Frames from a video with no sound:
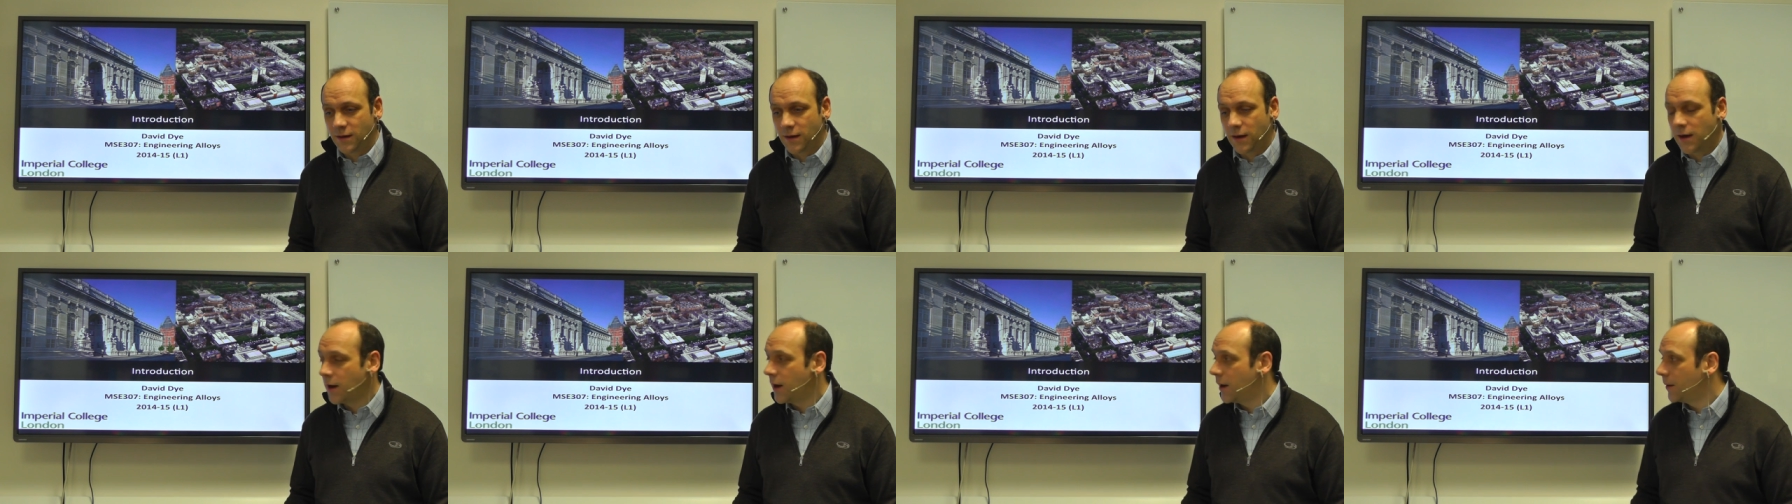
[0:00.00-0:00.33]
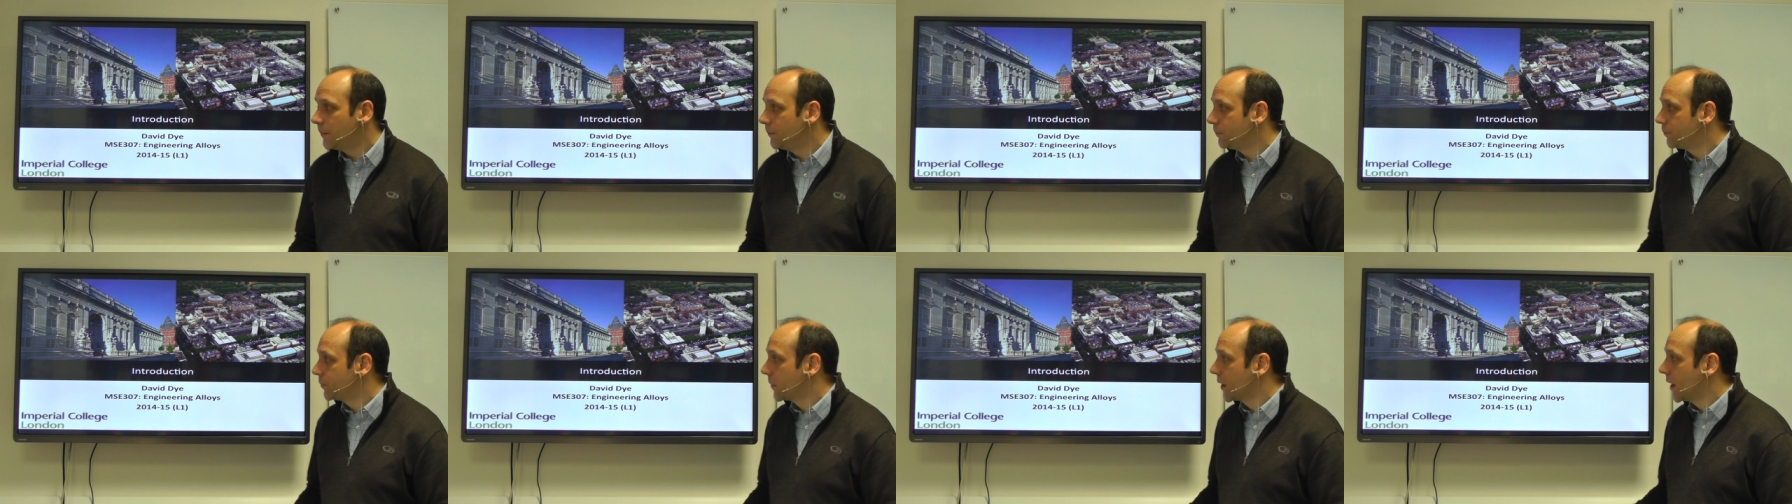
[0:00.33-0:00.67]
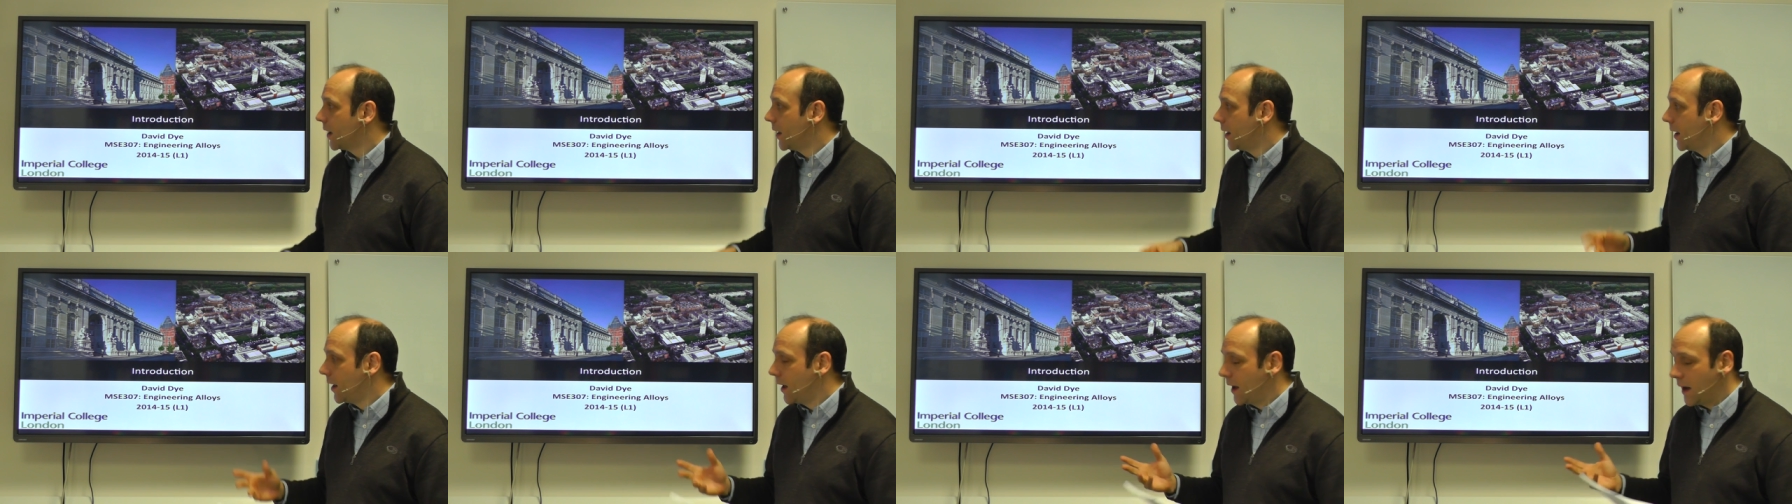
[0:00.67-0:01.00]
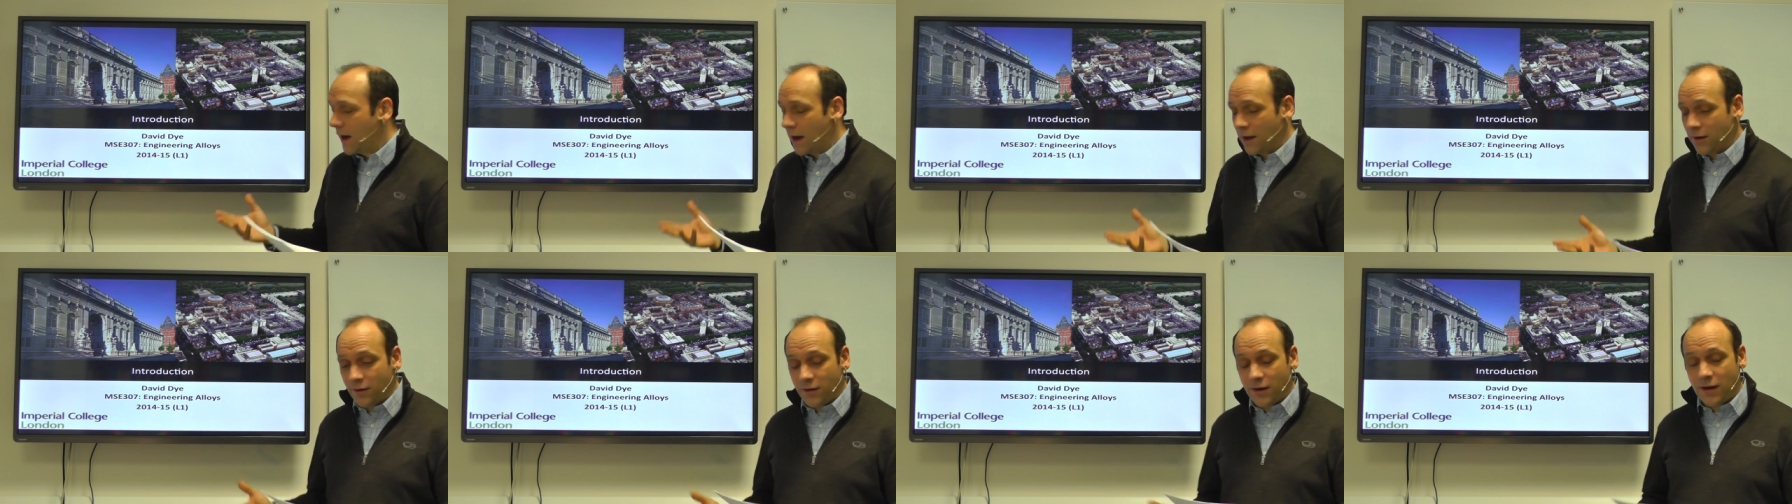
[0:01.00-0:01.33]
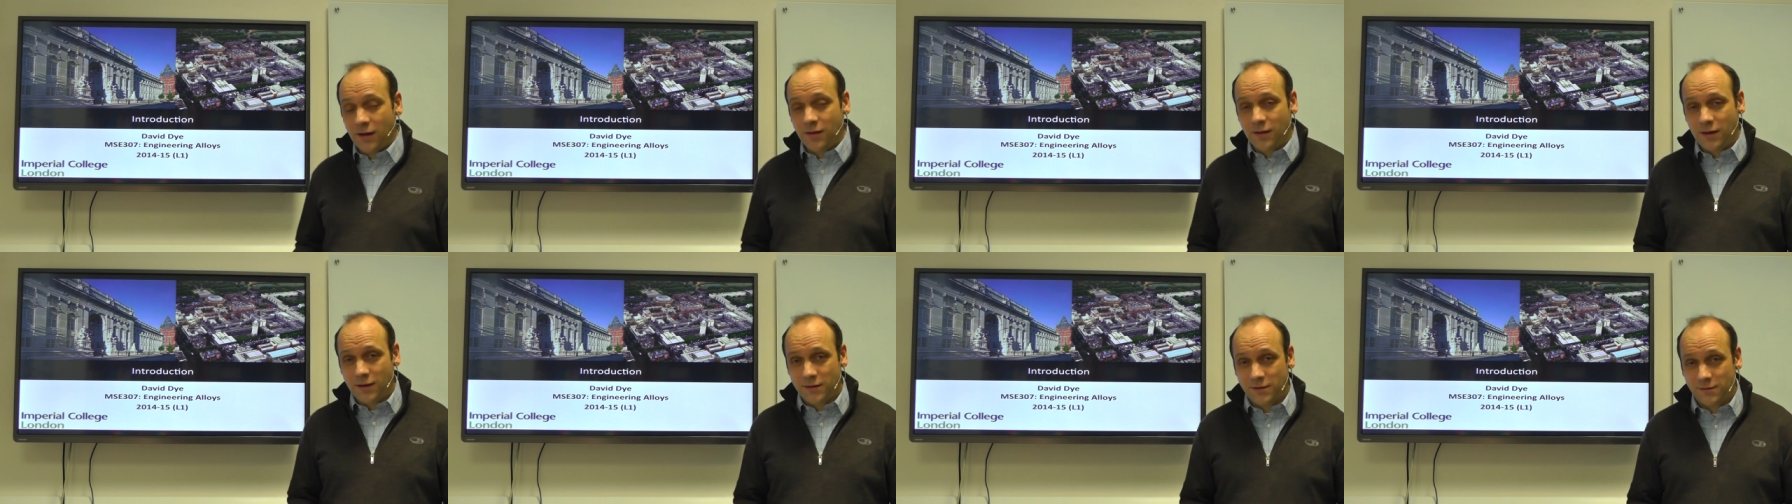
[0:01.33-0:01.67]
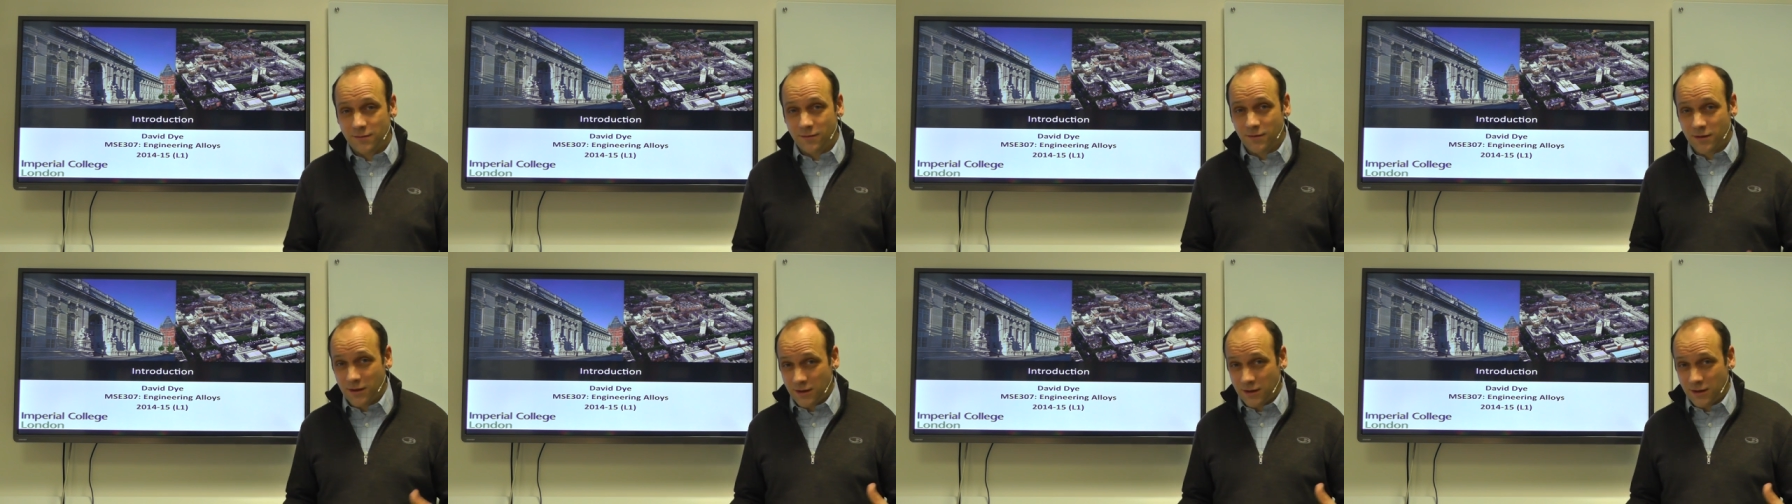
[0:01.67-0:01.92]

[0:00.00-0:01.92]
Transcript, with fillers: Um, and in this,